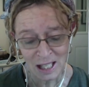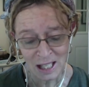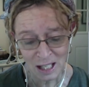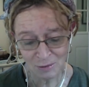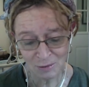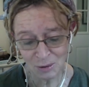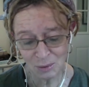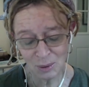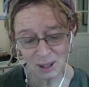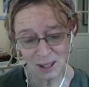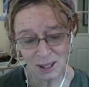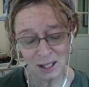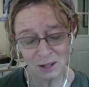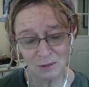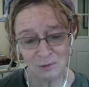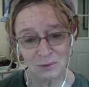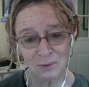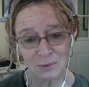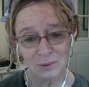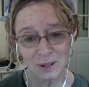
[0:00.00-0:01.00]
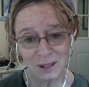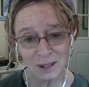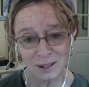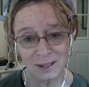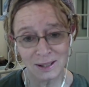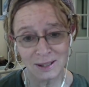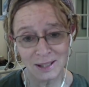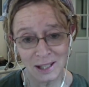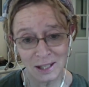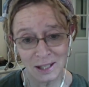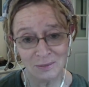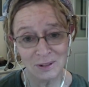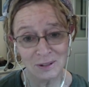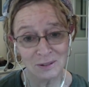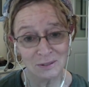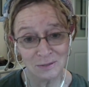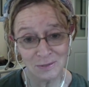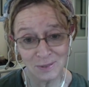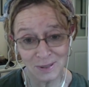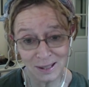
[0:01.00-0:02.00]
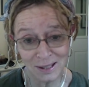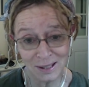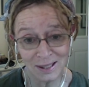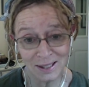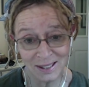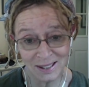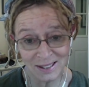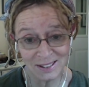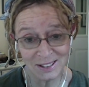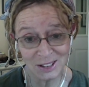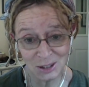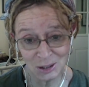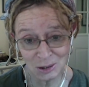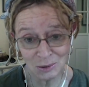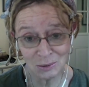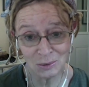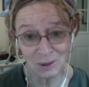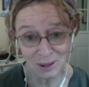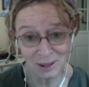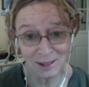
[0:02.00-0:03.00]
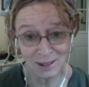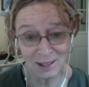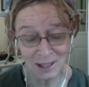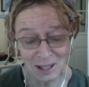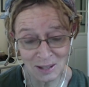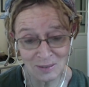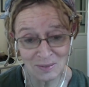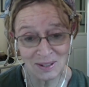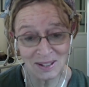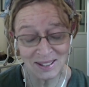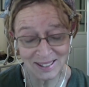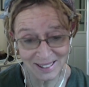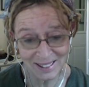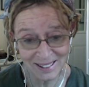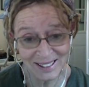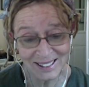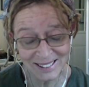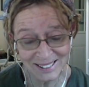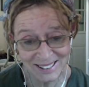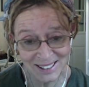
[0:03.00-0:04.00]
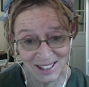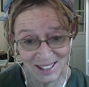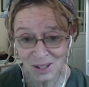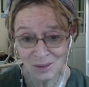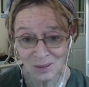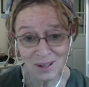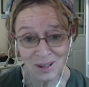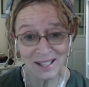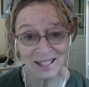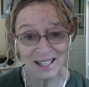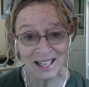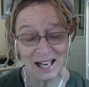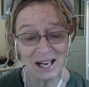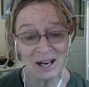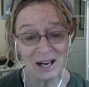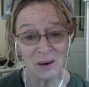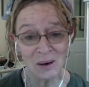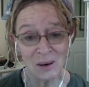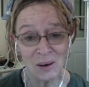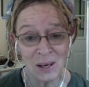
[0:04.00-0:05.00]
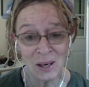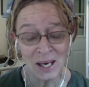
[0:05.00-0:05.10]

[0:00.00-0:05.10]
if you want to have really loving feelings, do really loving things right mm now.